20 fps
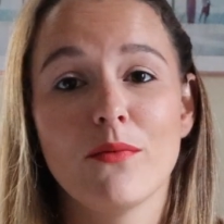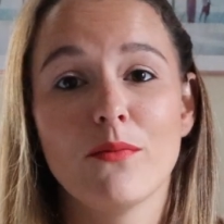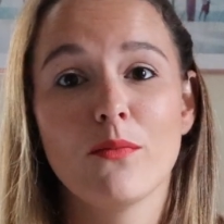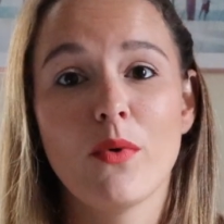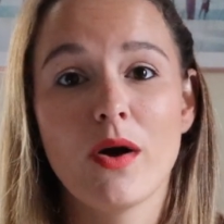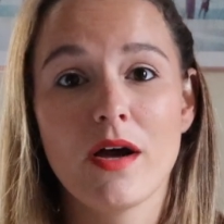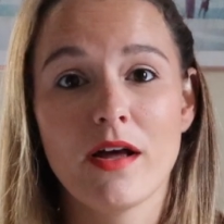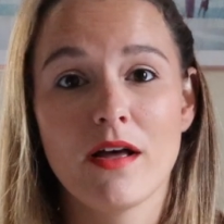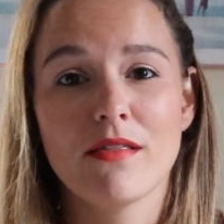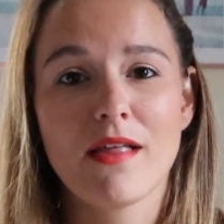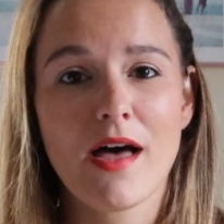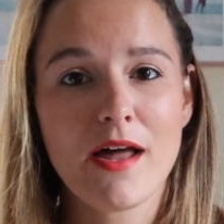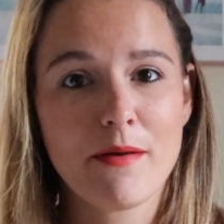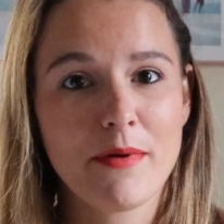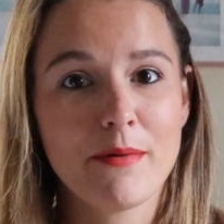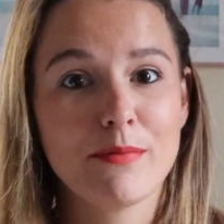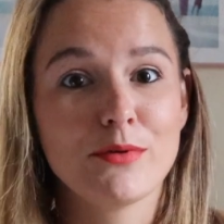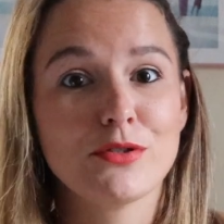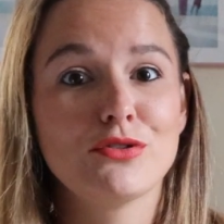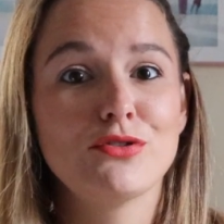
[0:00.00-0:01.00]
what a lot of
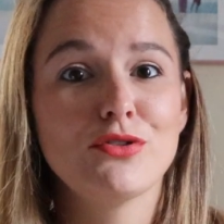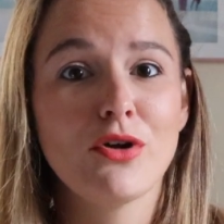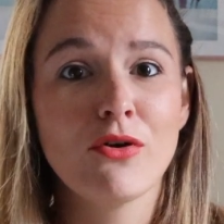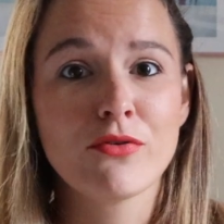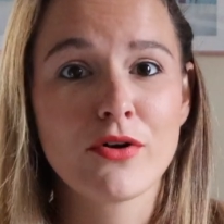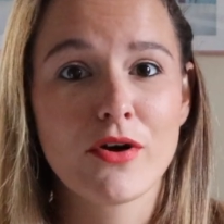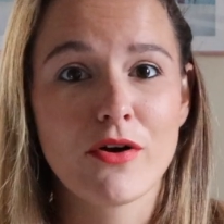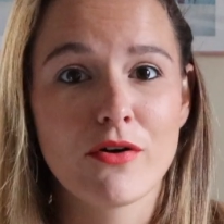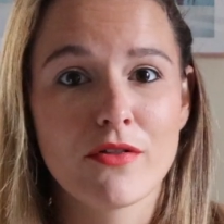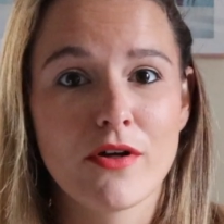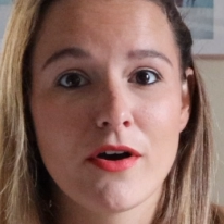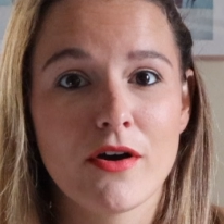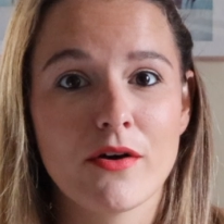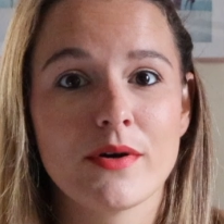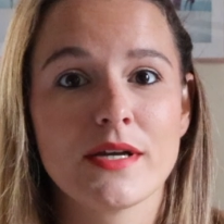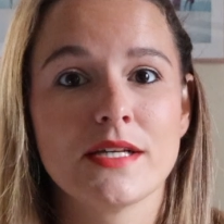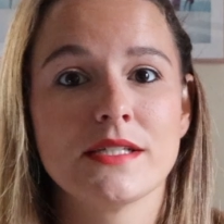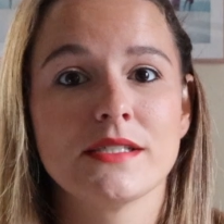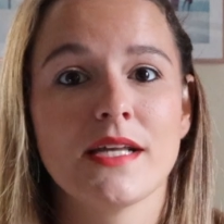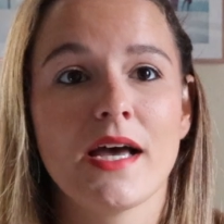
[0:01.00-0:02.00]
people don't know though
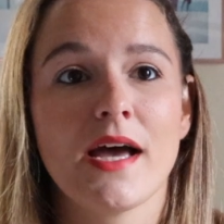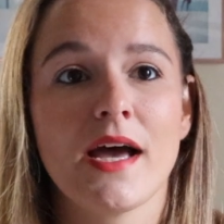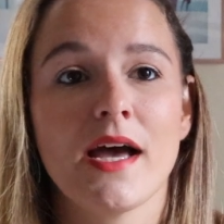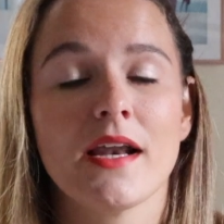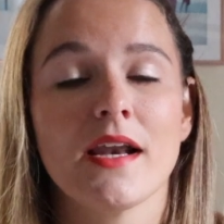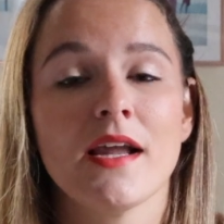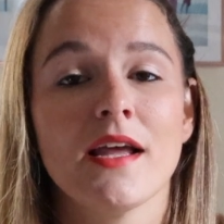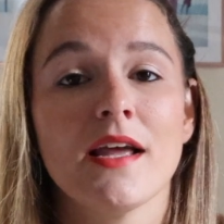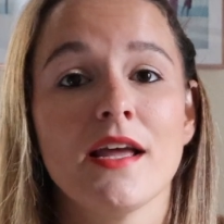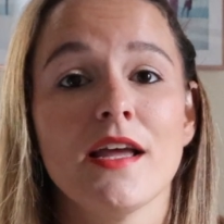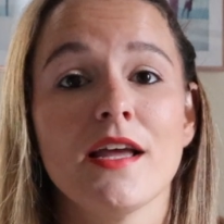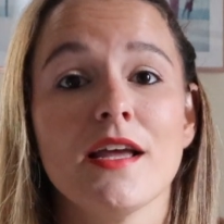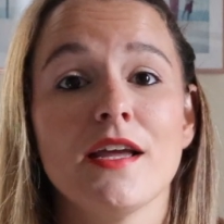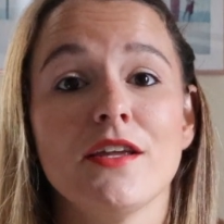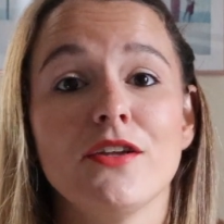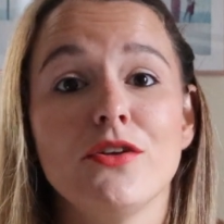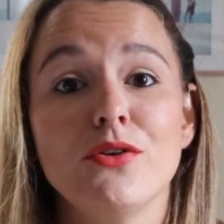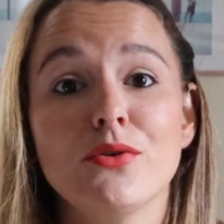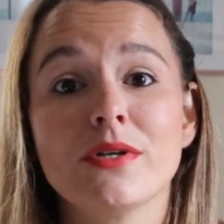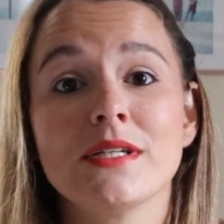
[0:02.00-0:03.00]
is that
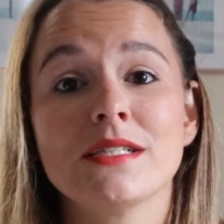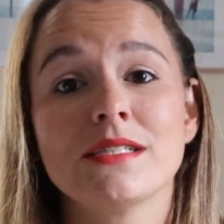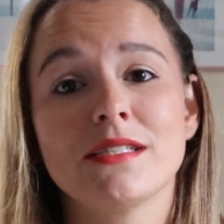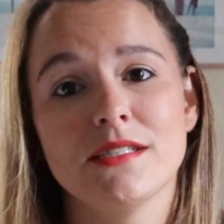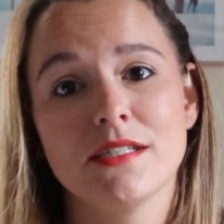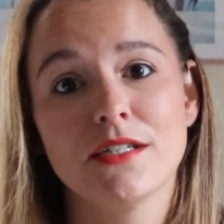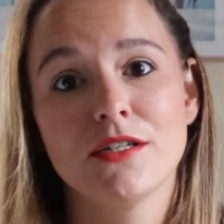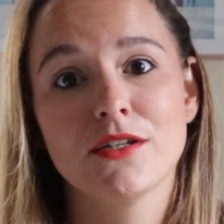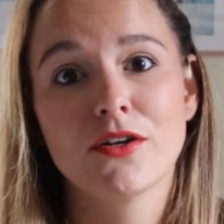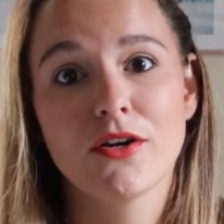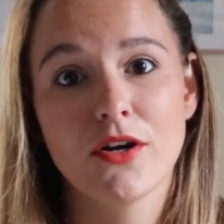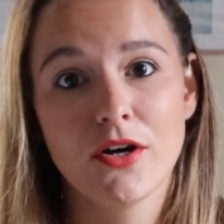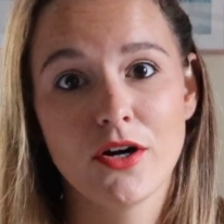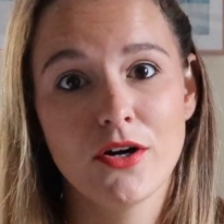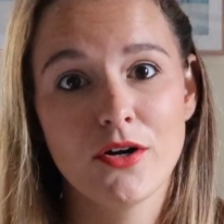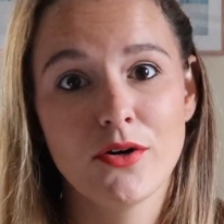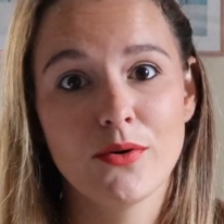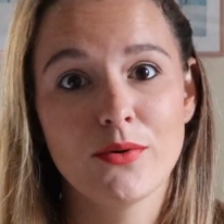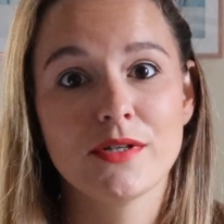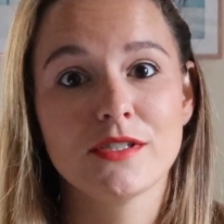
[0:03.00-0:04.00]
you can still
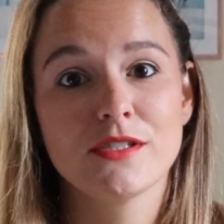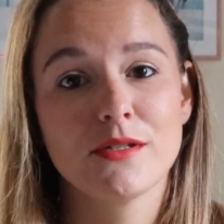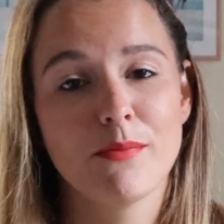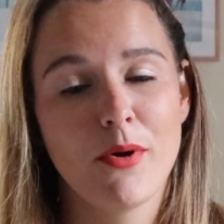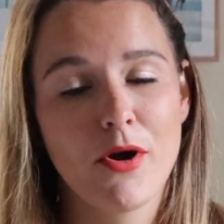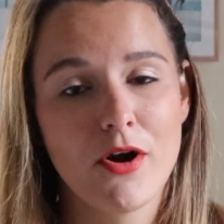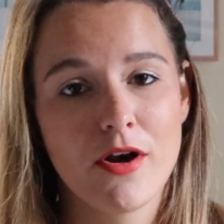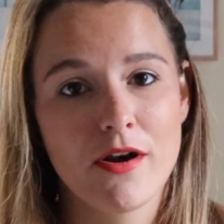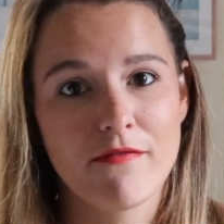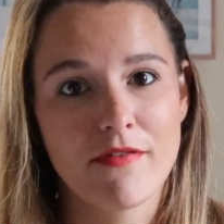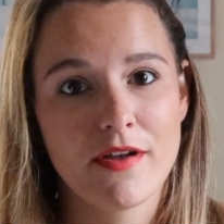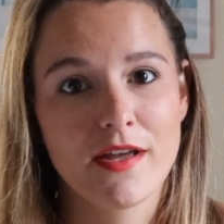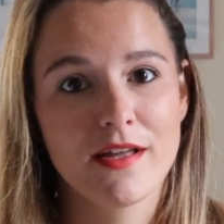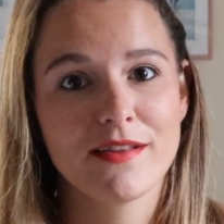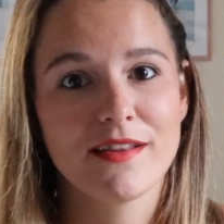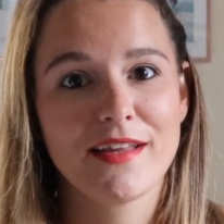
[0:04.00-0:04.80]
go to part of it.